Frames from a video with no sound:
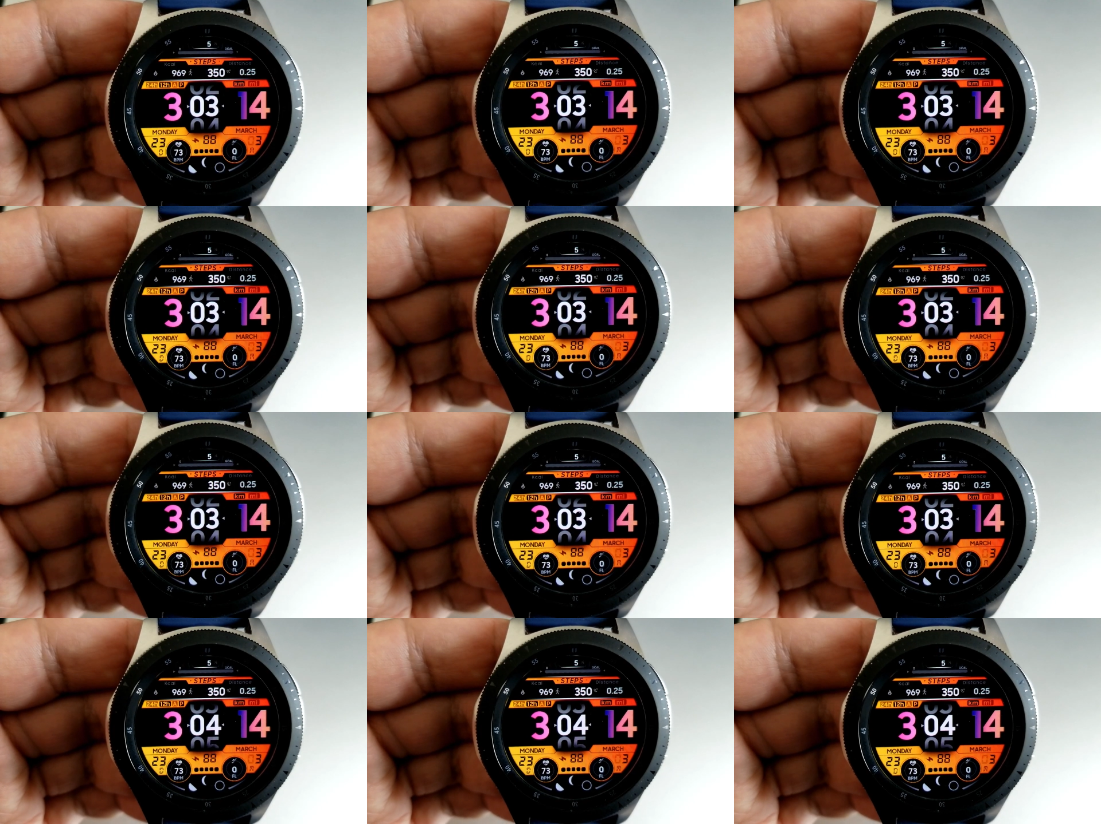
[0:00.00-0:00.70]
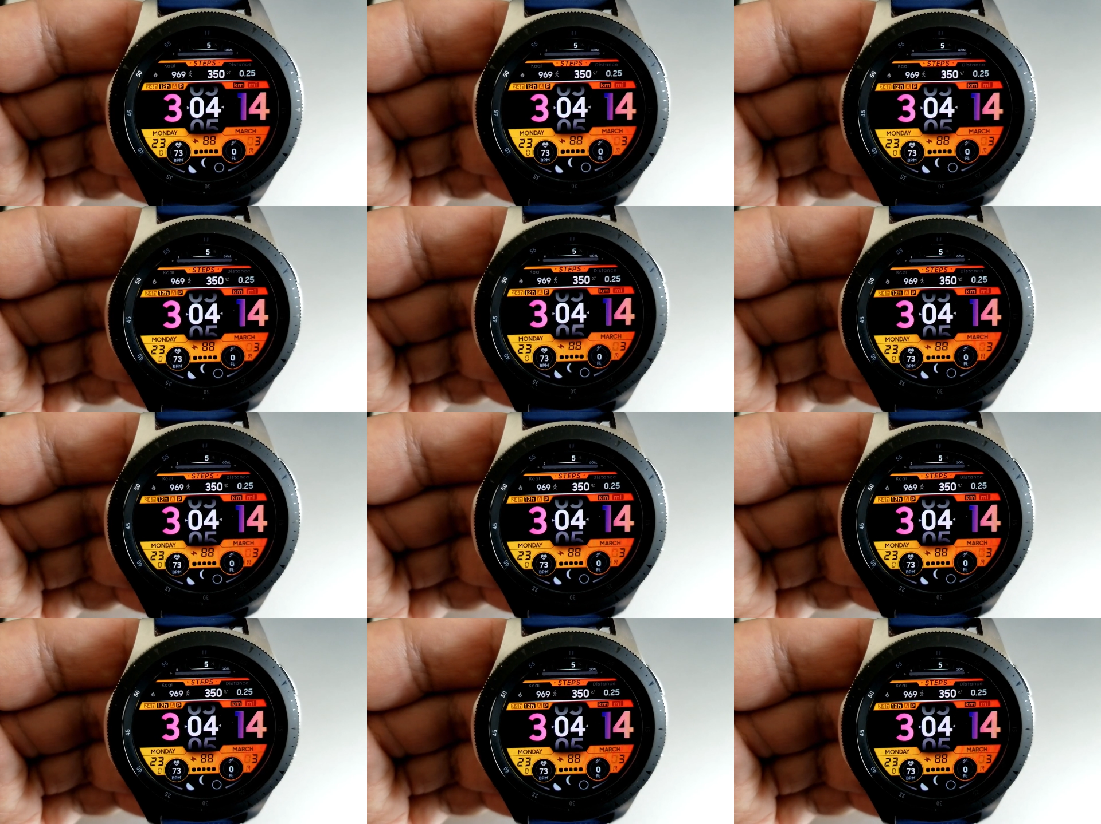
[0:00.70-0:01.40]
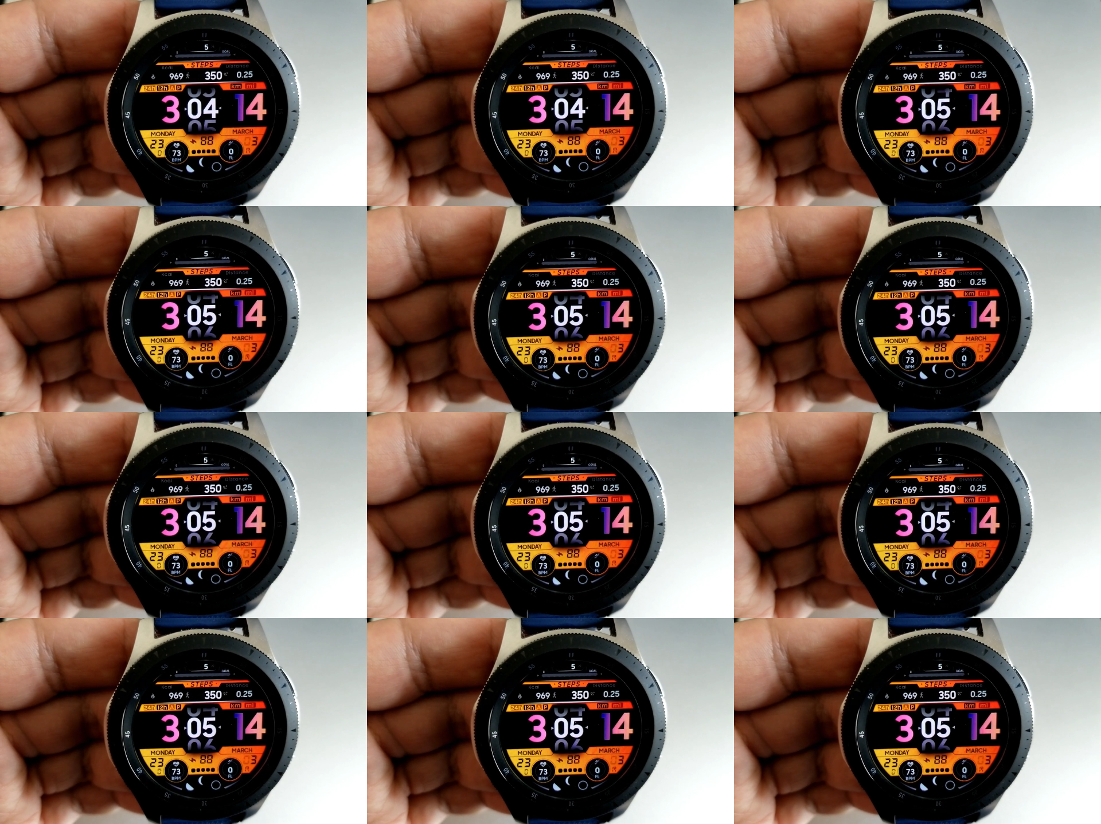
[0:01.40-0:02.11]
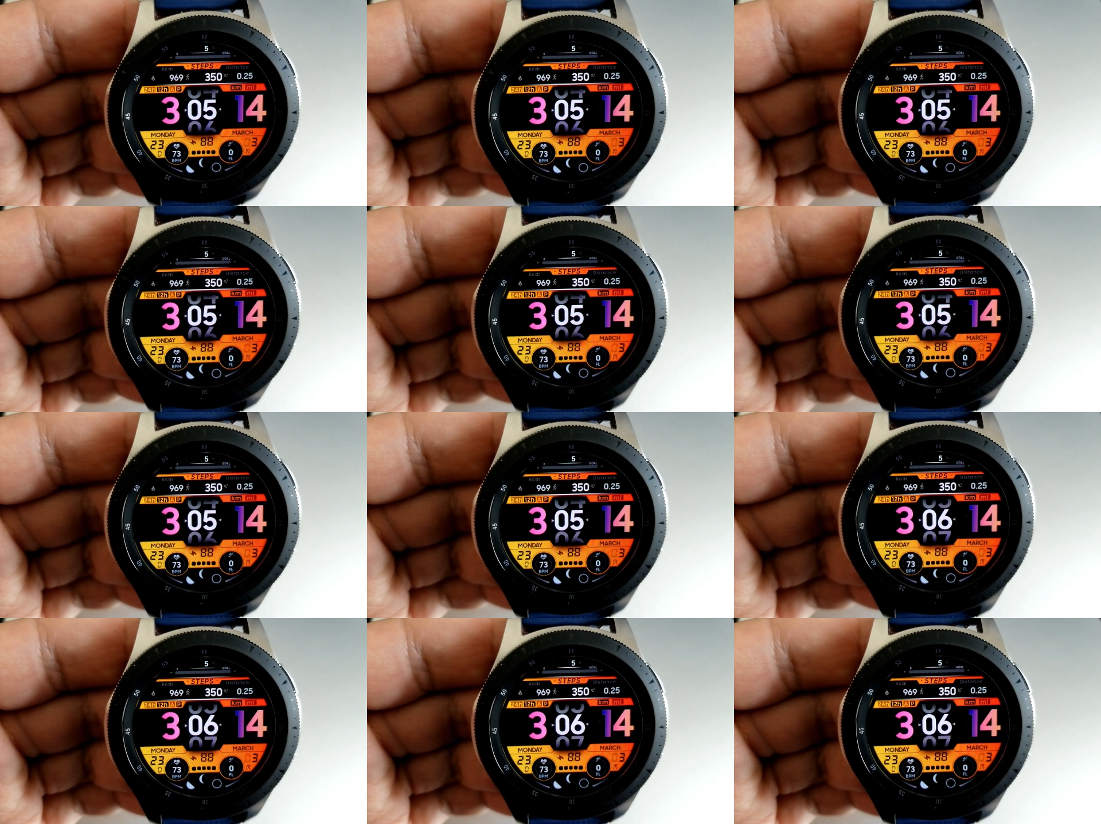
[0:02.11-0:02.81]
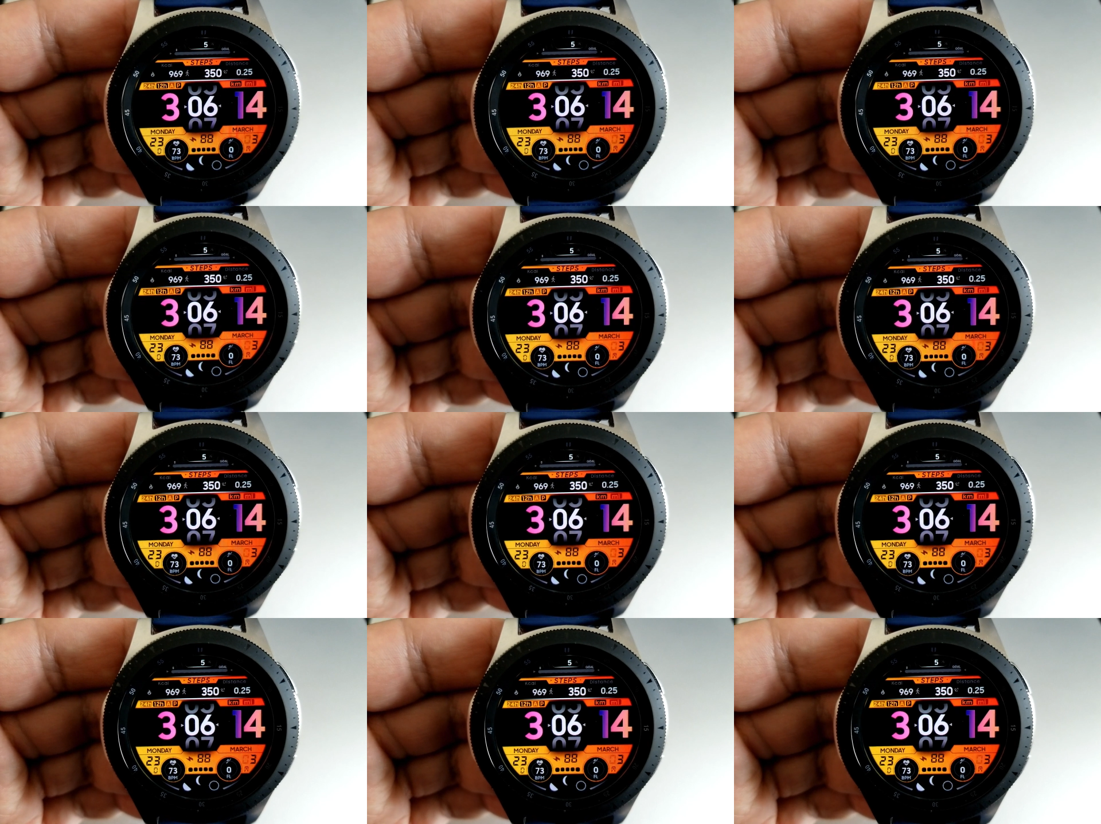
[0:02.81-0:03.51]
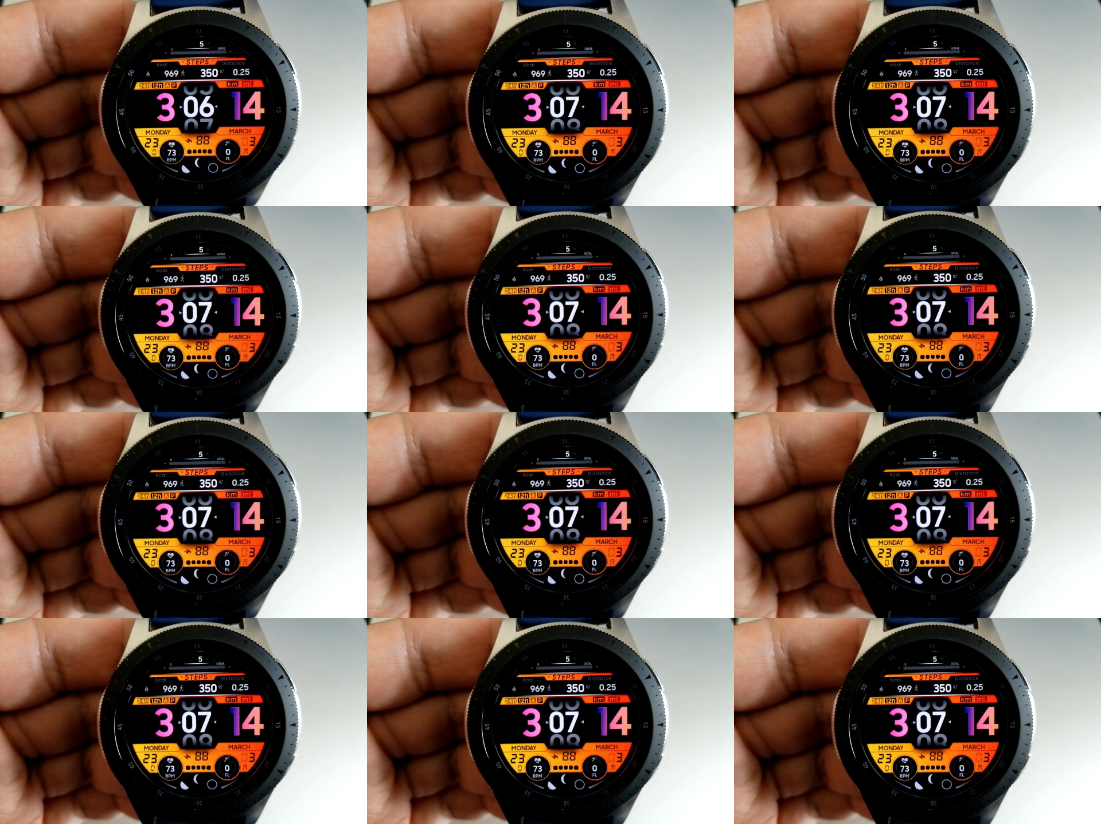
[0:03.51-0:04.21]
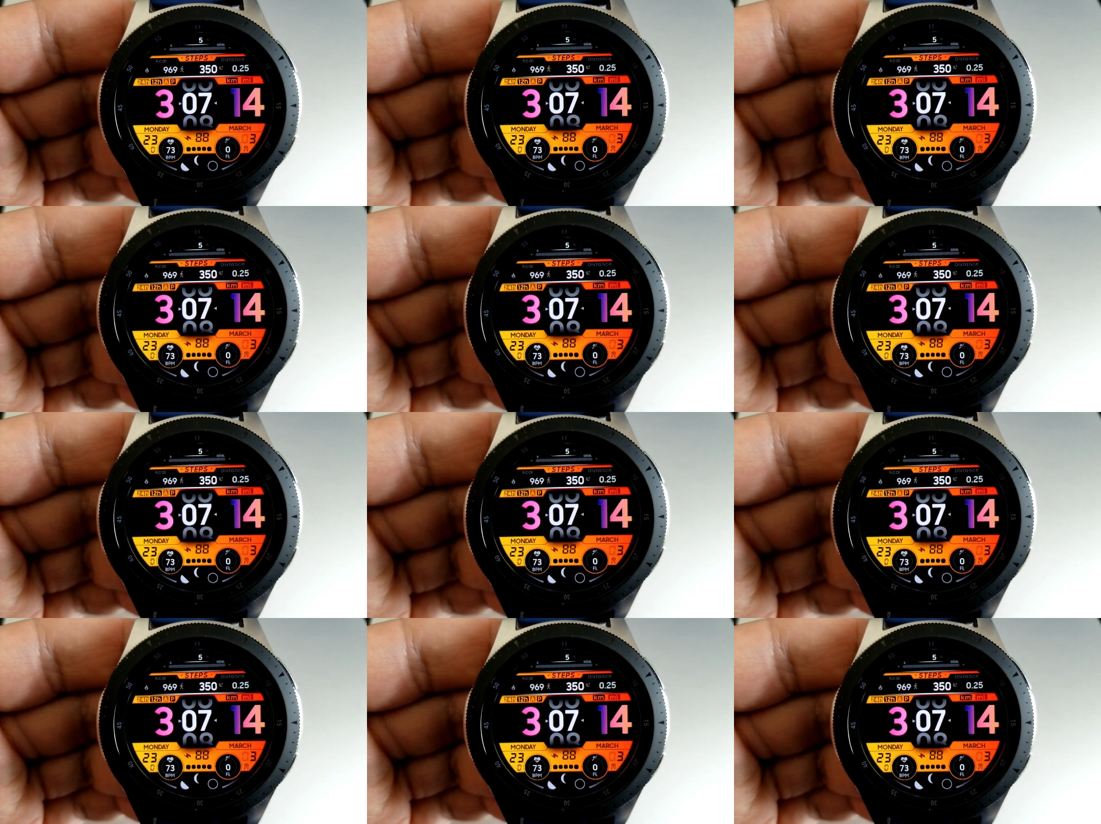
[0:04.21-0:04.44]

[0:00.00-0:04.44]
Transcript: No face is visible, so there are no lips to read.